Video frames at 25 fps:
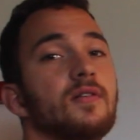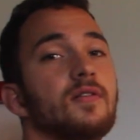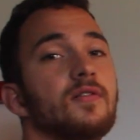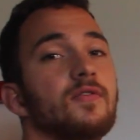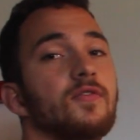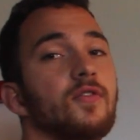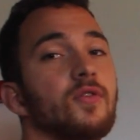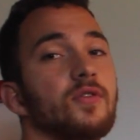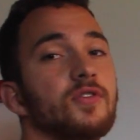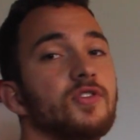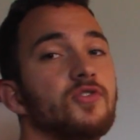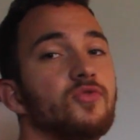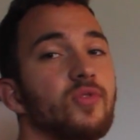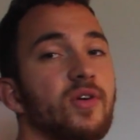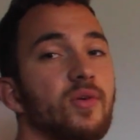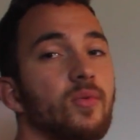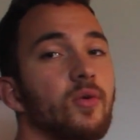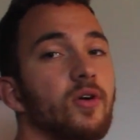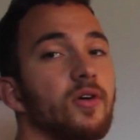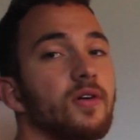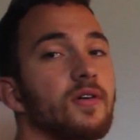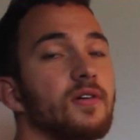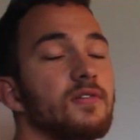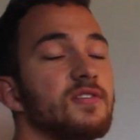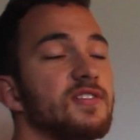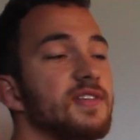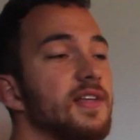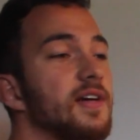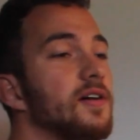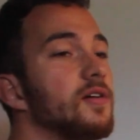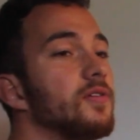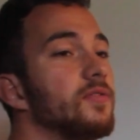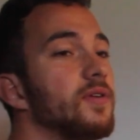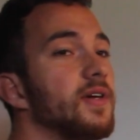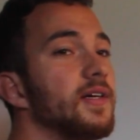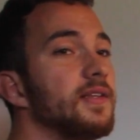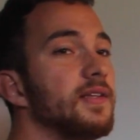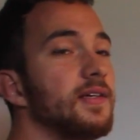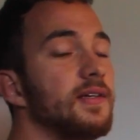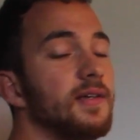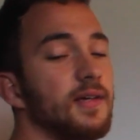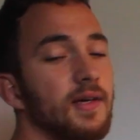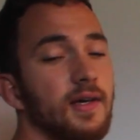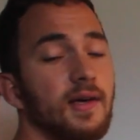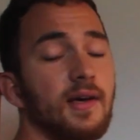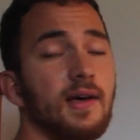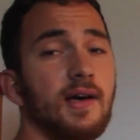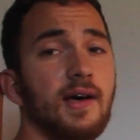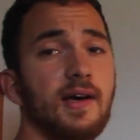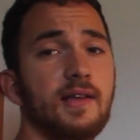for 3 workouts now already,
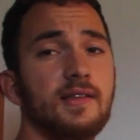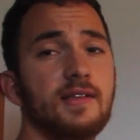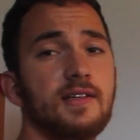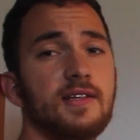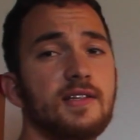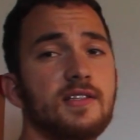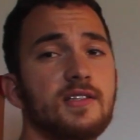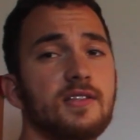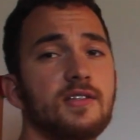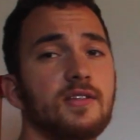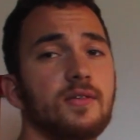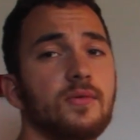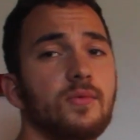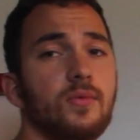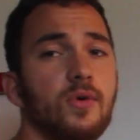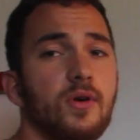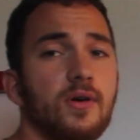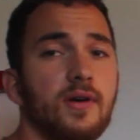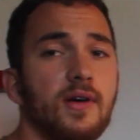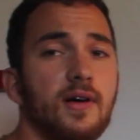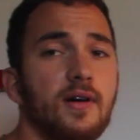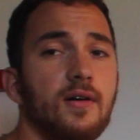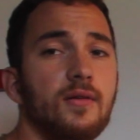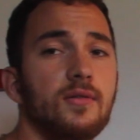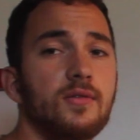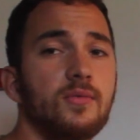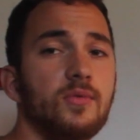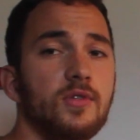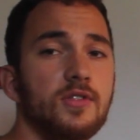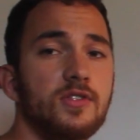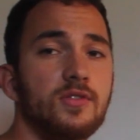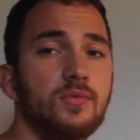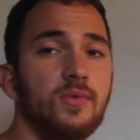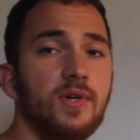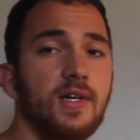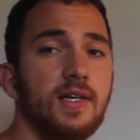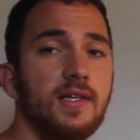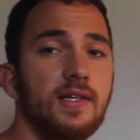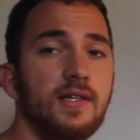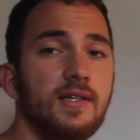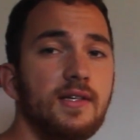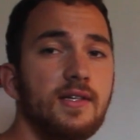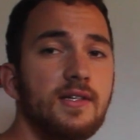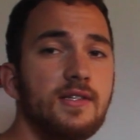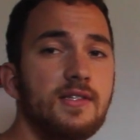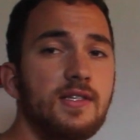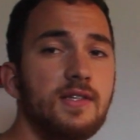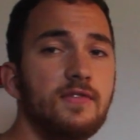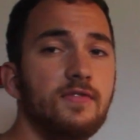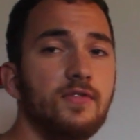and this workout was really
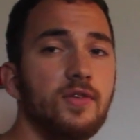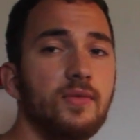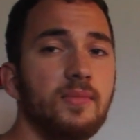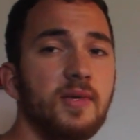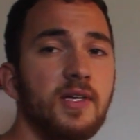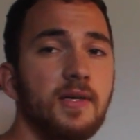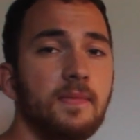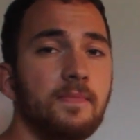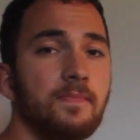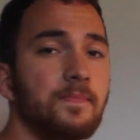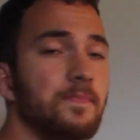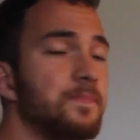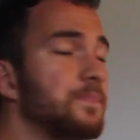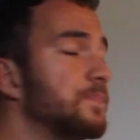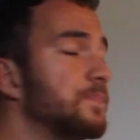easy for me.